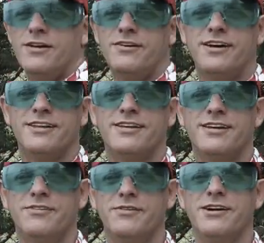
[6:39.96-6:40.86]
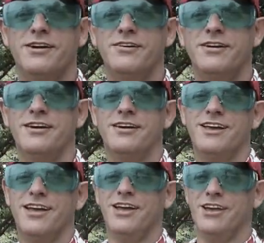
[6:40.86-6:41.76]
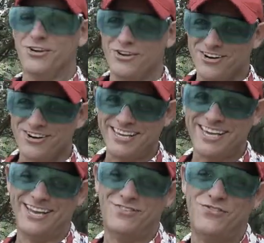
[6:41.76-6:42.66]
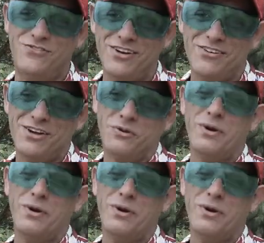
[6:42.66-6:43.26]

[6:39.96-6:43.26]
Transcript: All right, here you go. You're gonna get very